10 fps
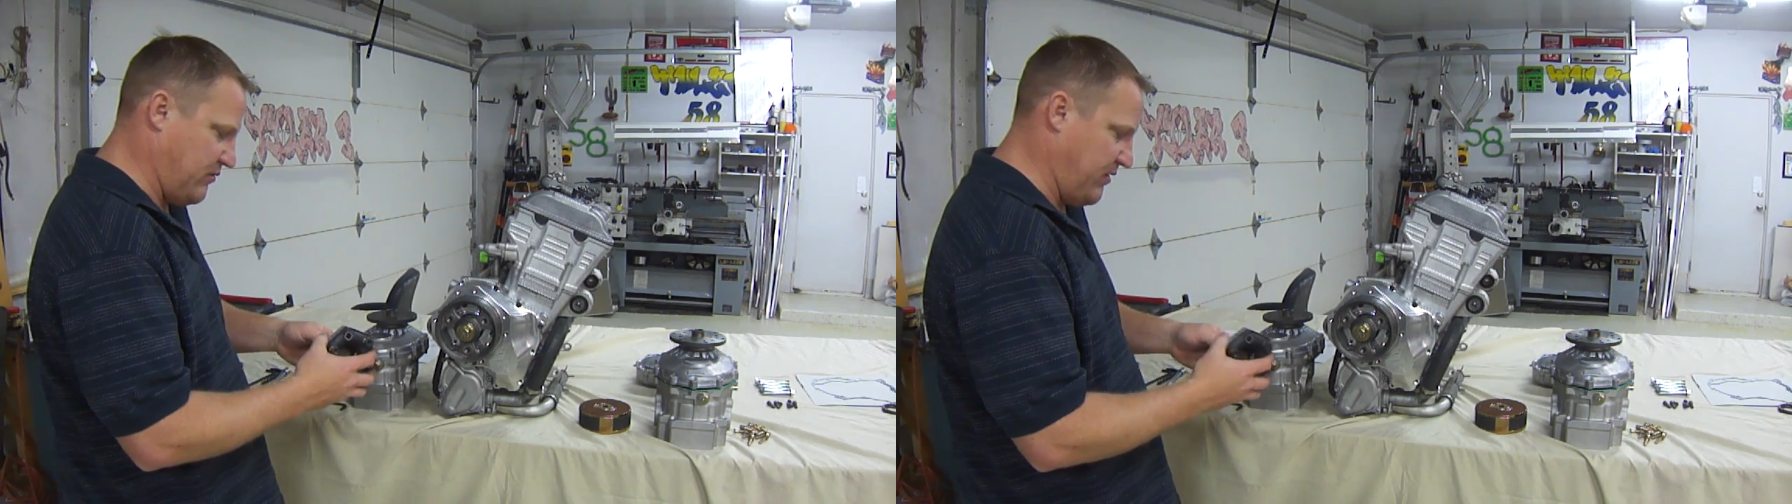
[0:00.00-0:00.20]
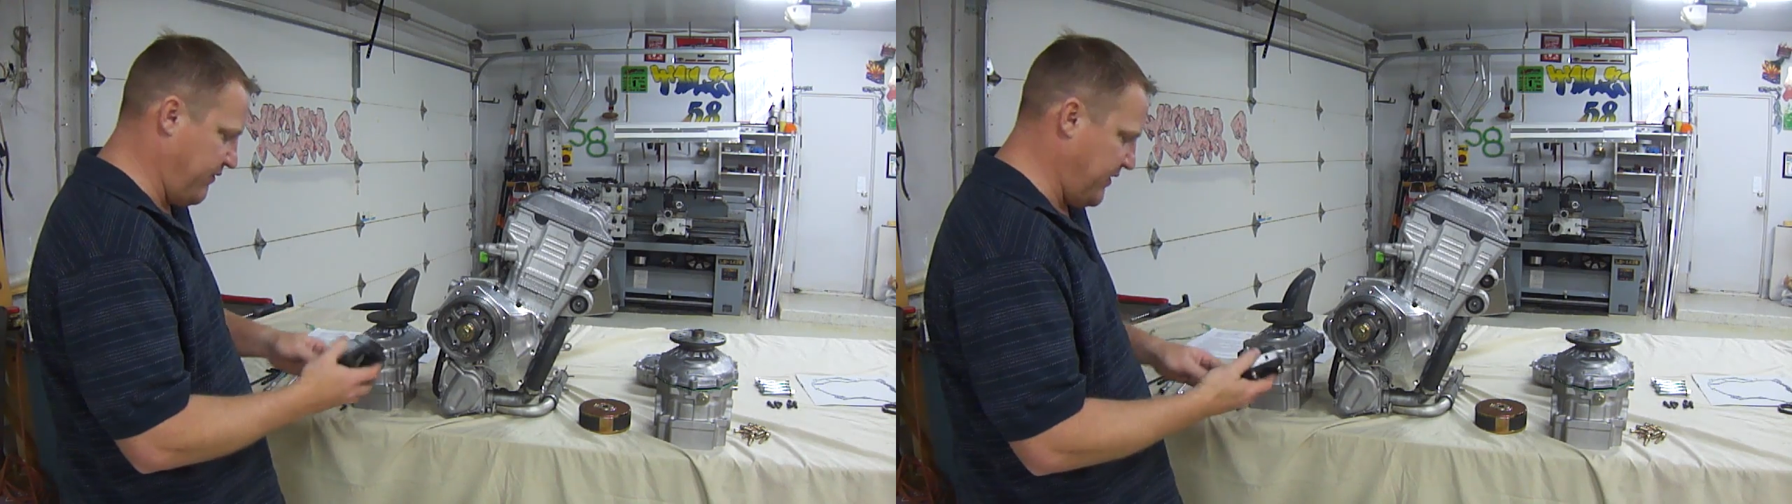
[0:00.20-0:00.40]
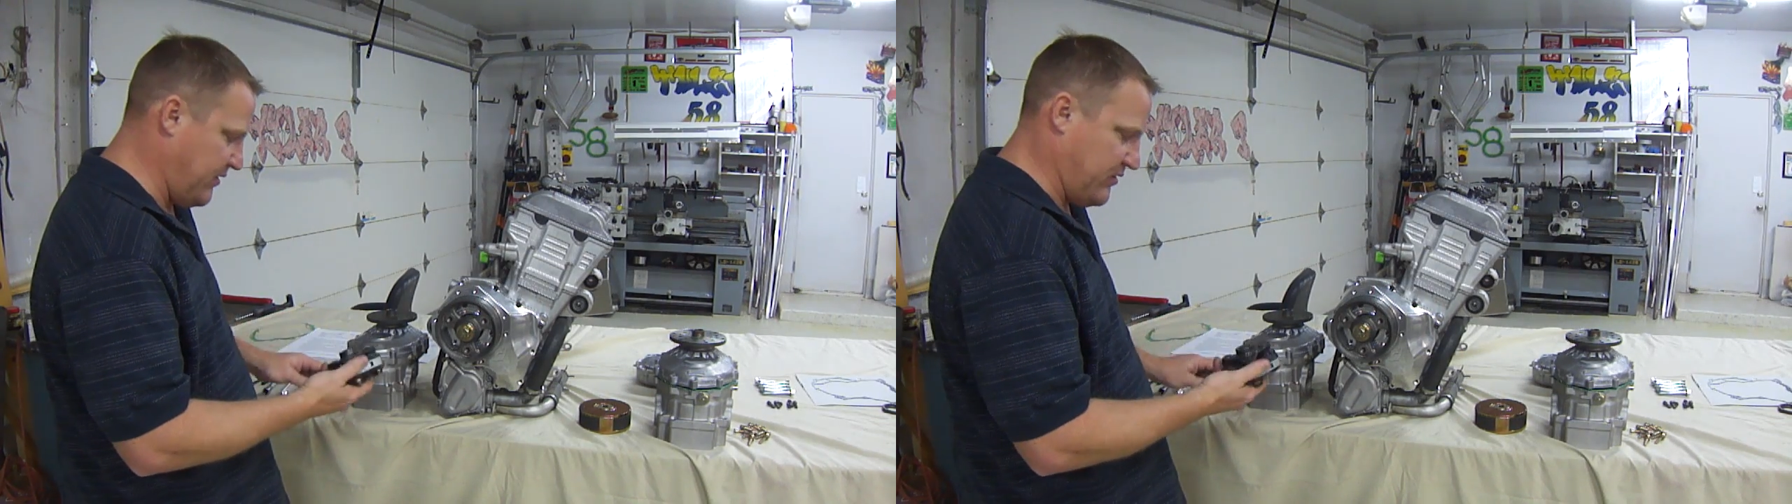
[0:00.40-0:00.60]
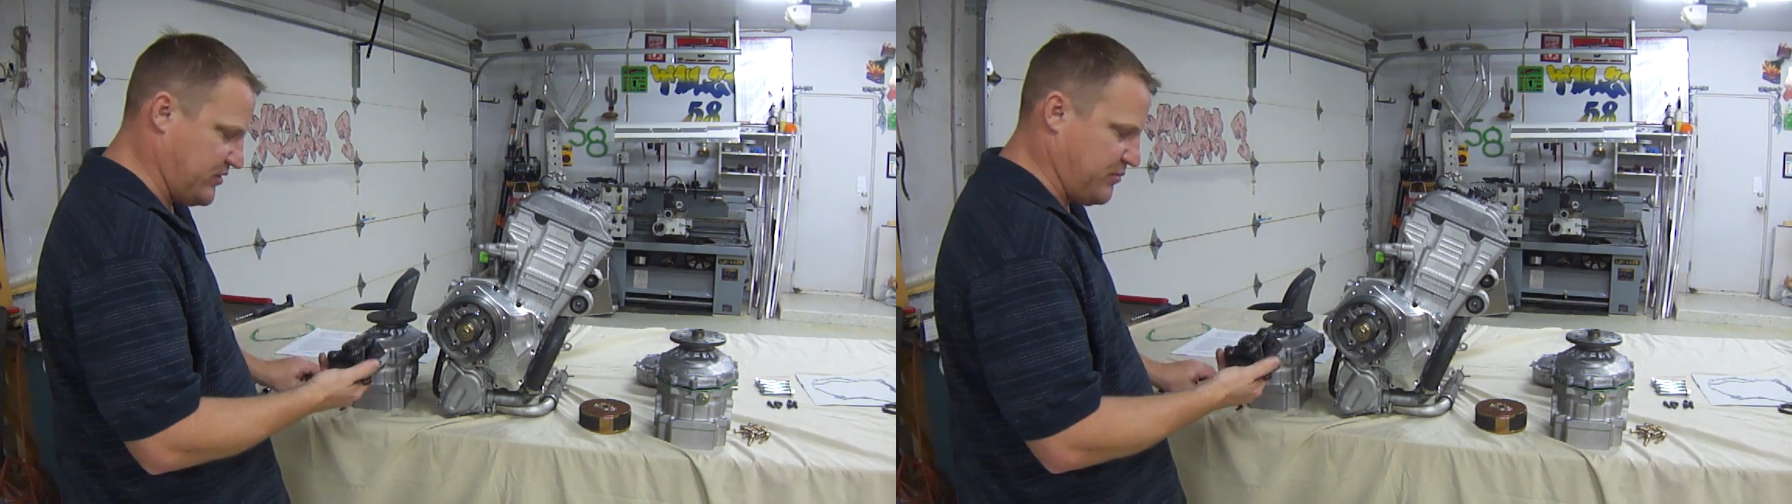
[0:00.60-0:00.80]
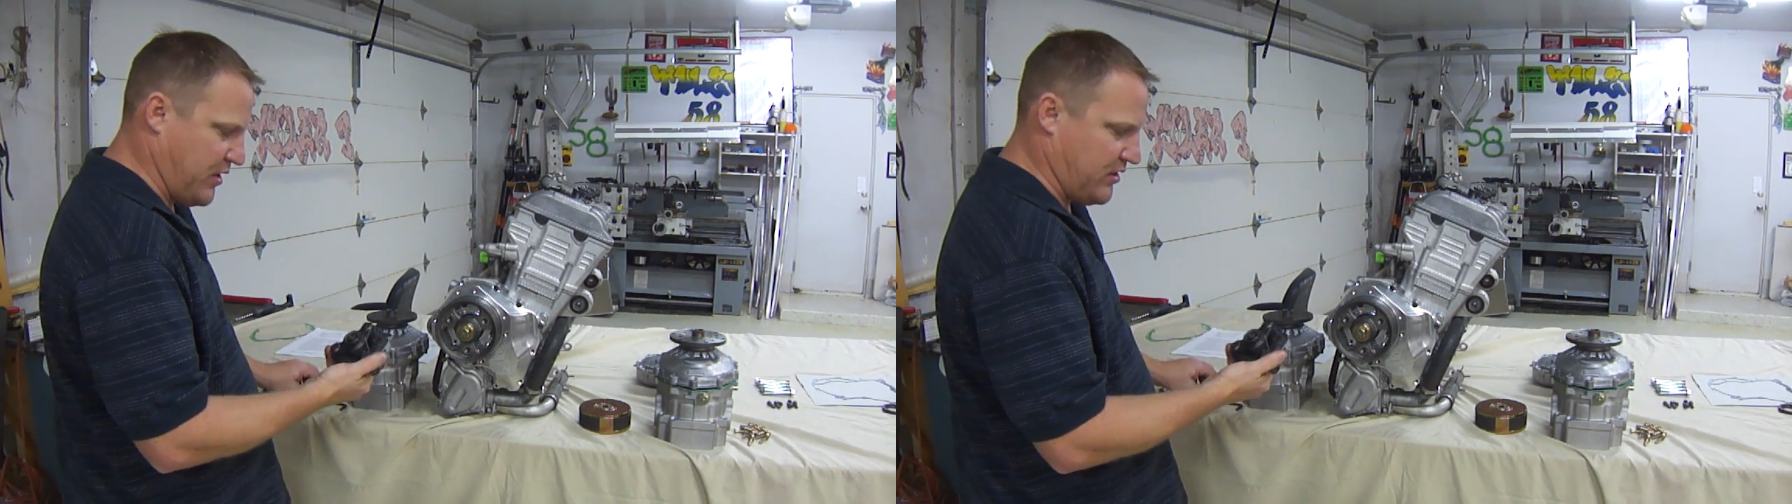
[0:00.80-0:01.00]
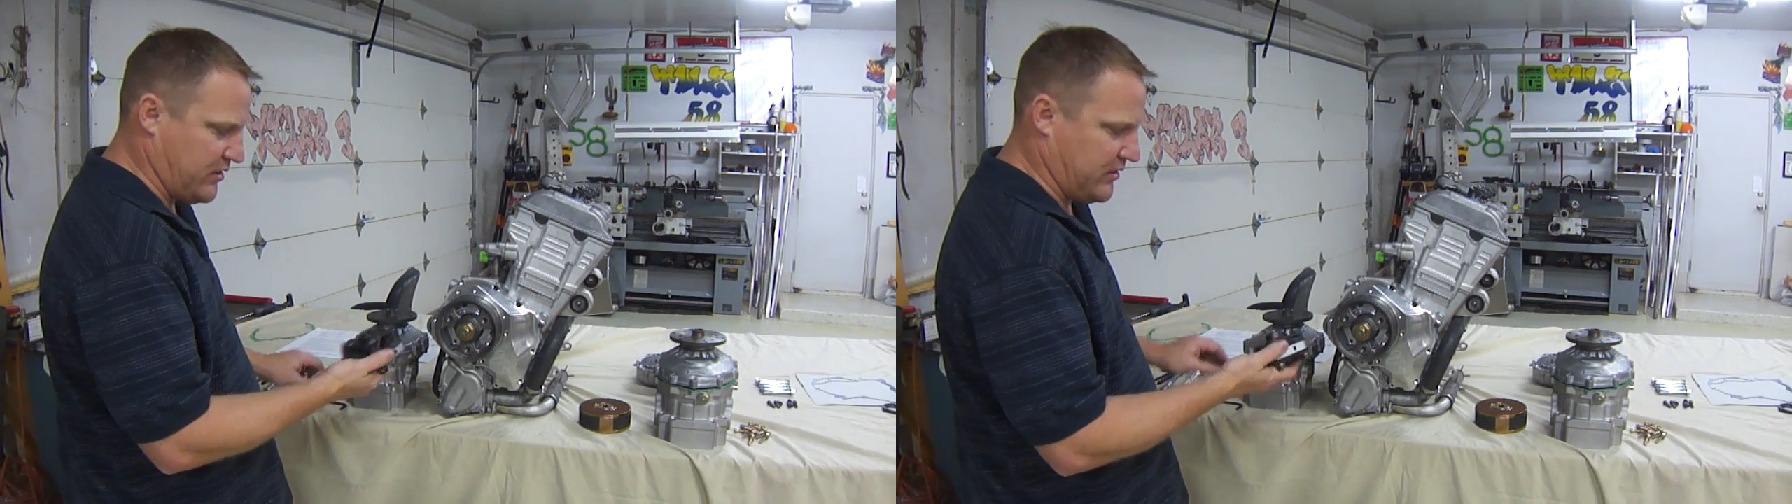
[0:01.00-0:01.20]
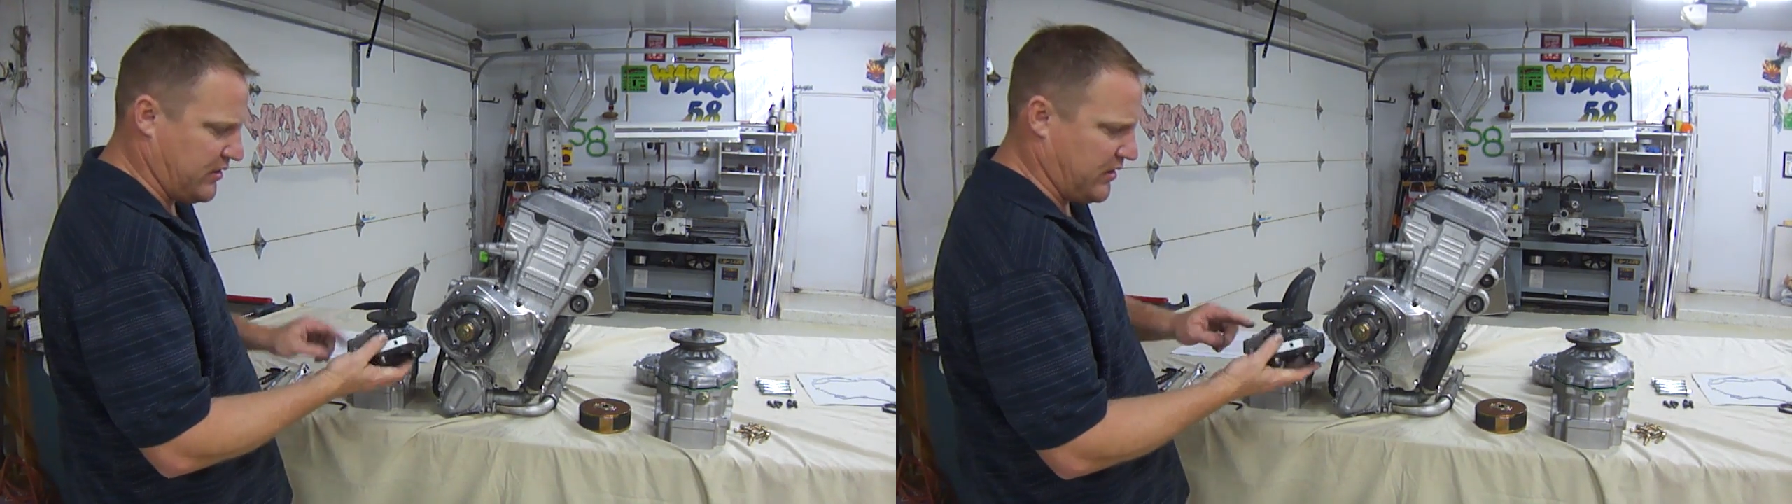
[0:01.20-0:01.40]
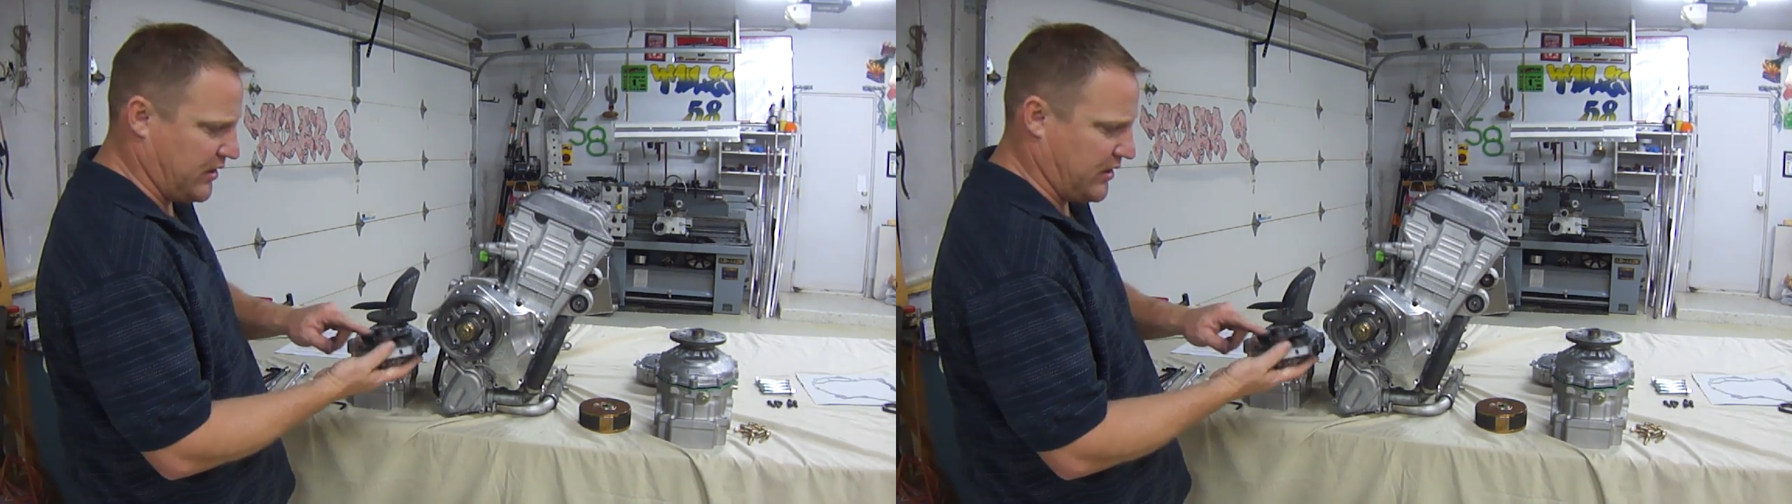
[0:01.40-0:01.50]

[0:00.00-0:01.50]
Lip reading: 3-finger spider